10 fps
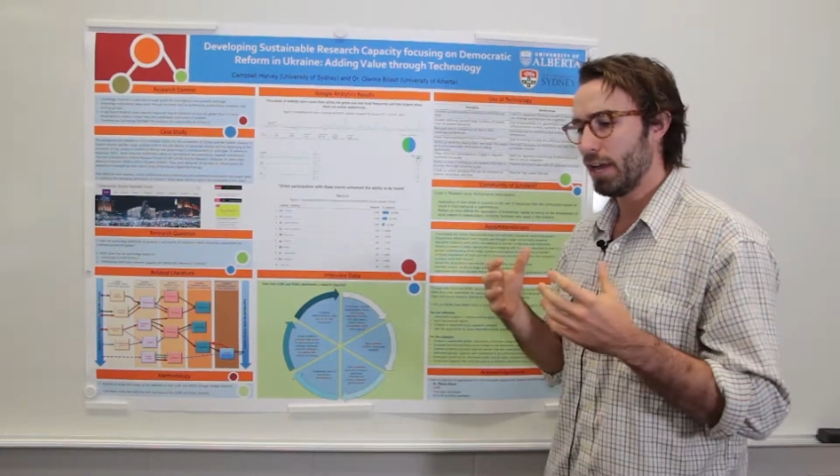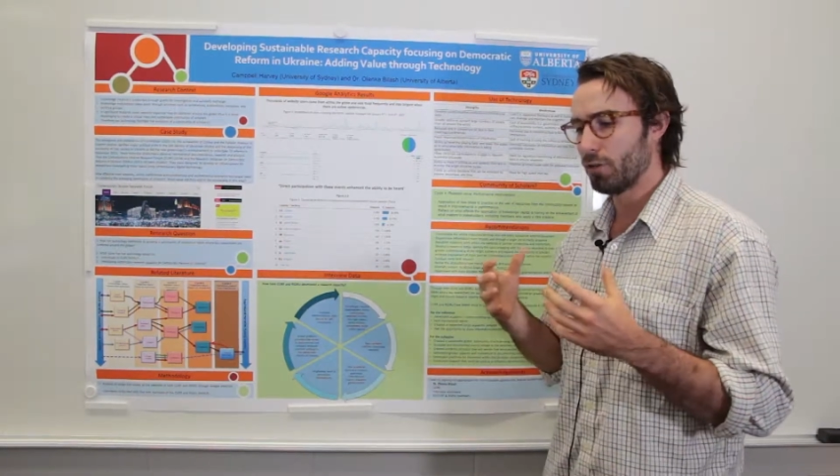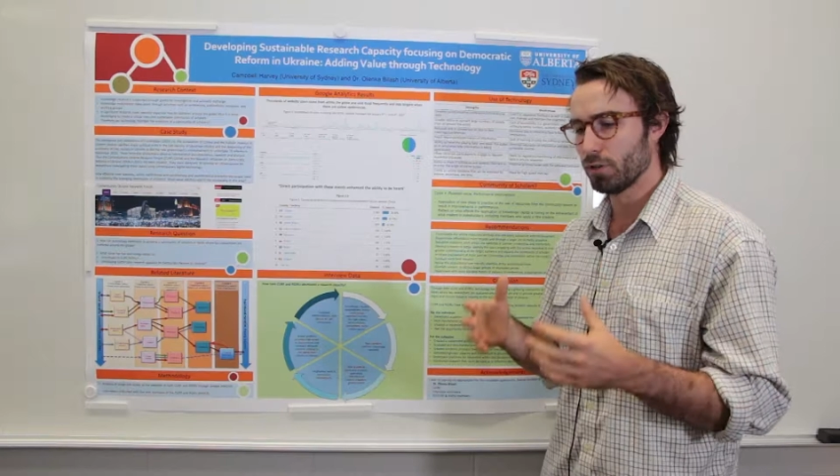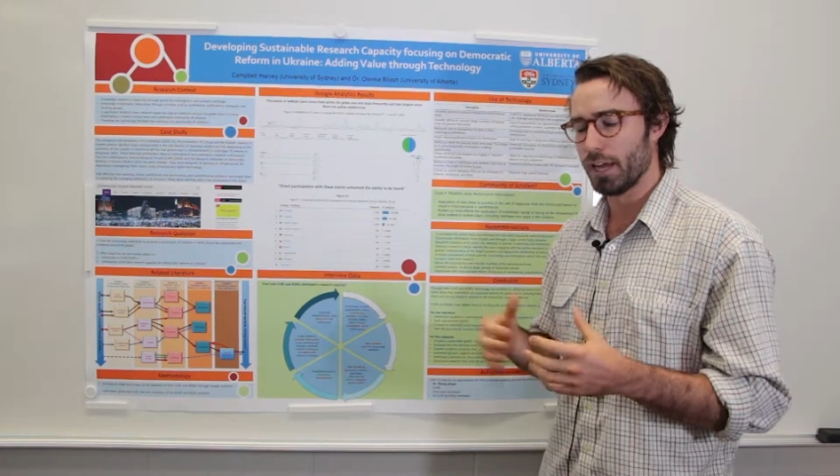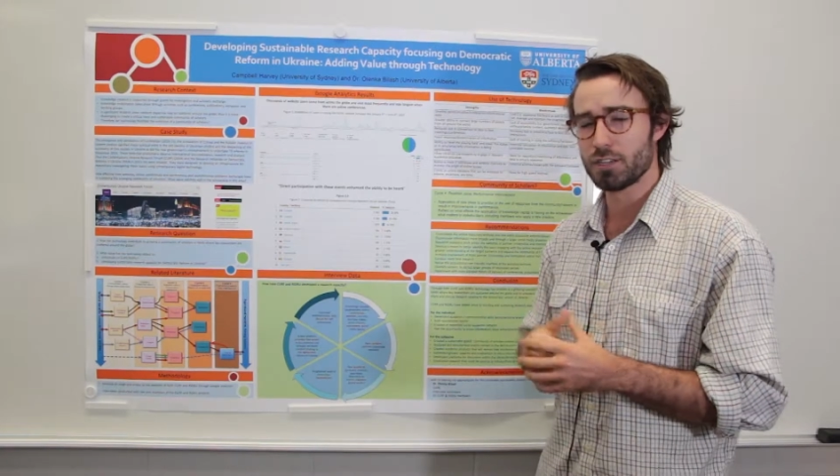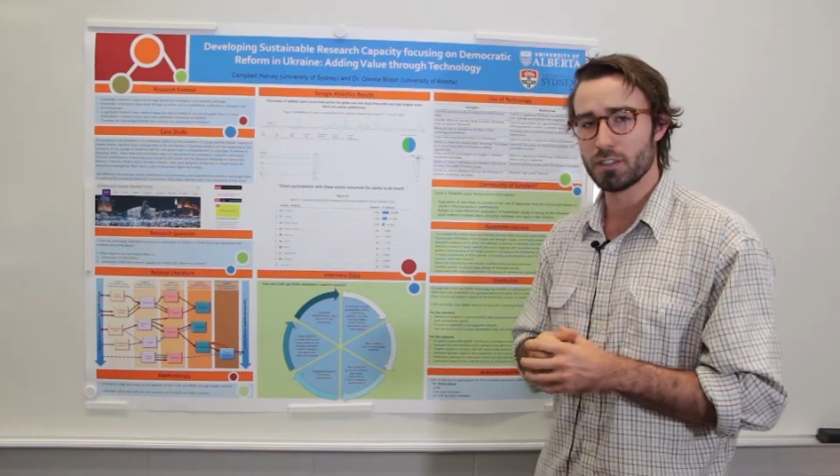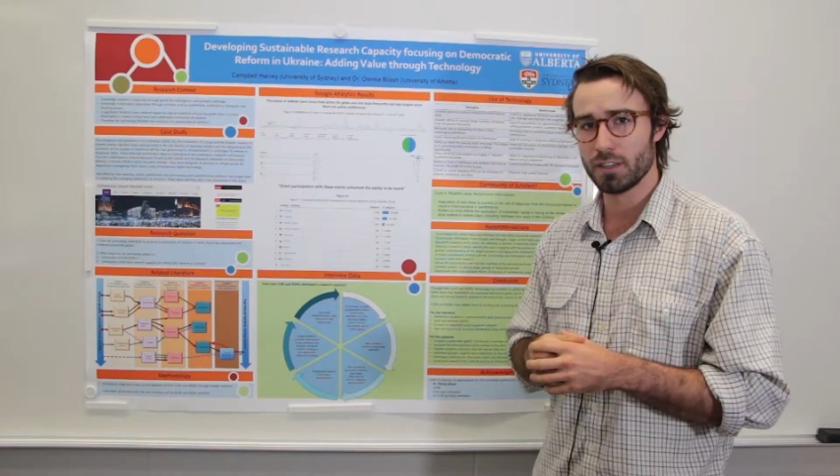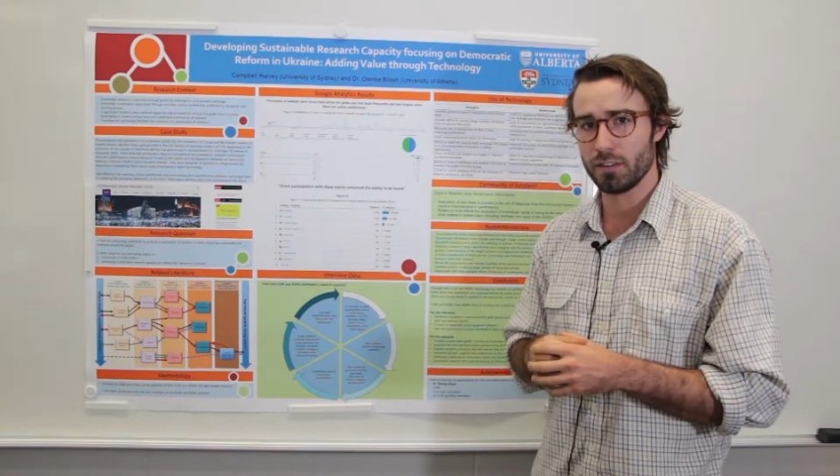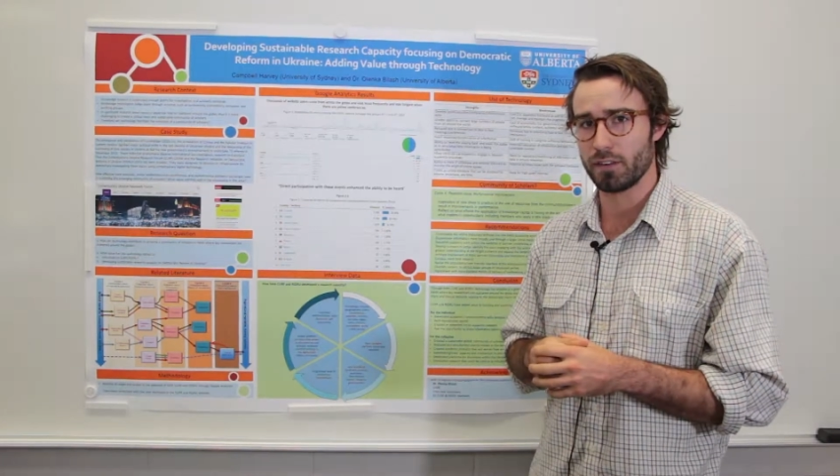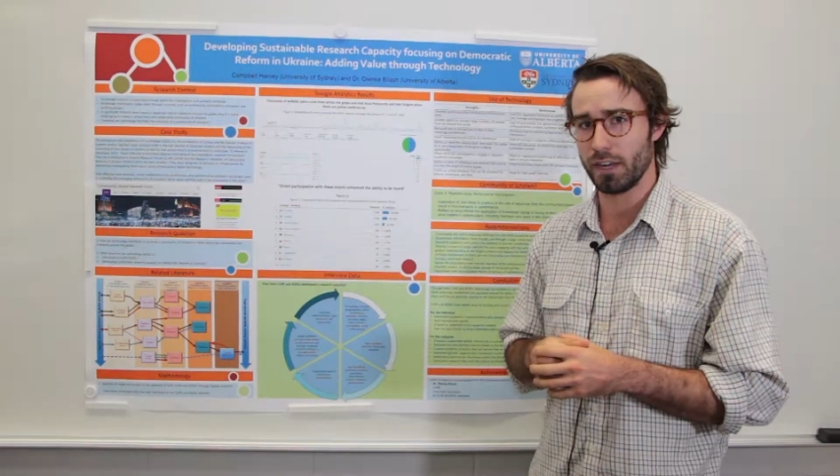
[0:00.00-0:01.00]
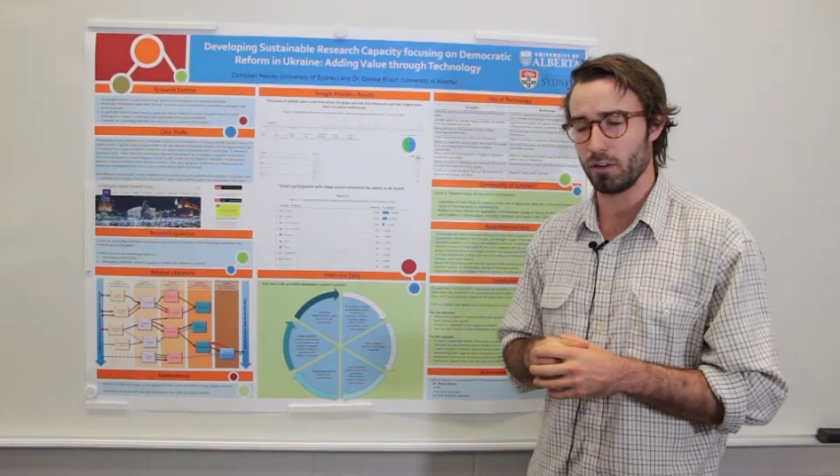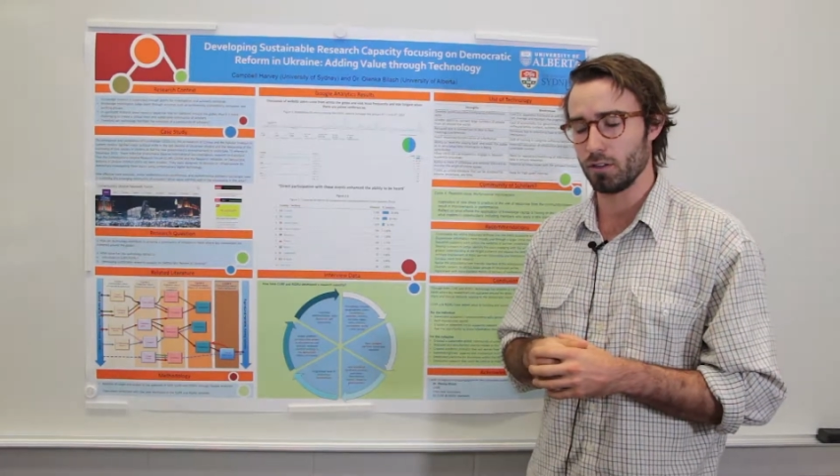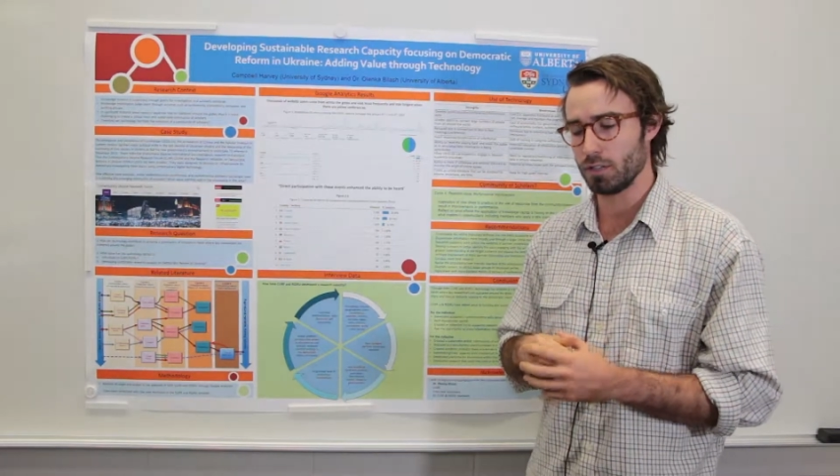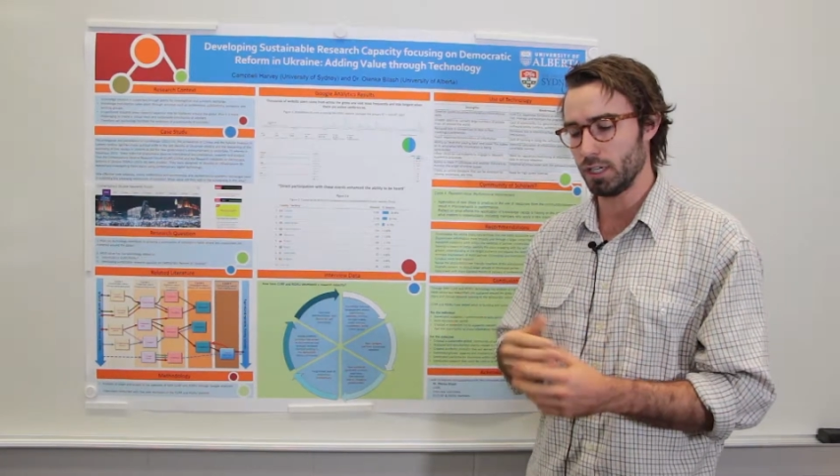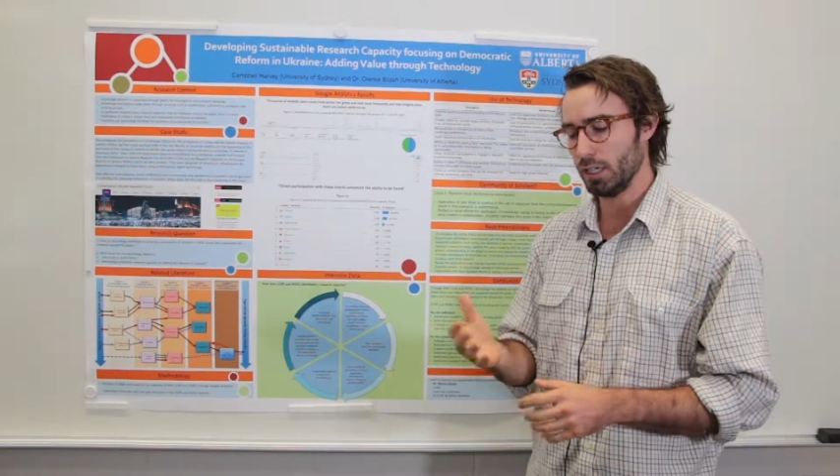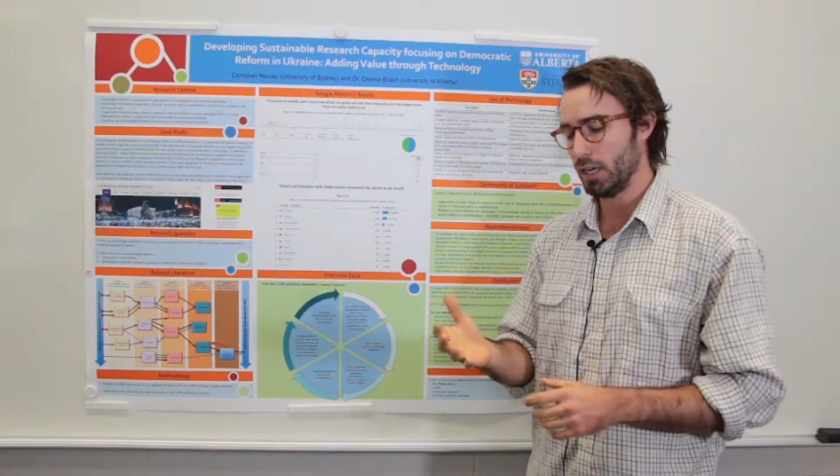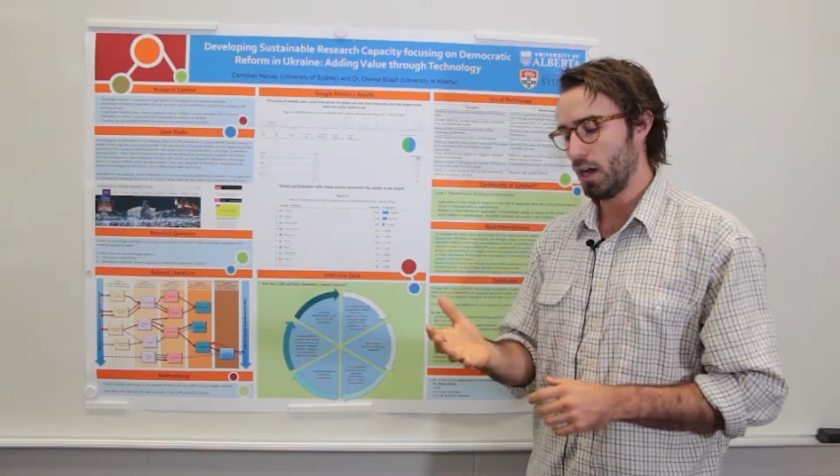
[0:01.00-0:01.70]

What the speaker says: In relation to this technology,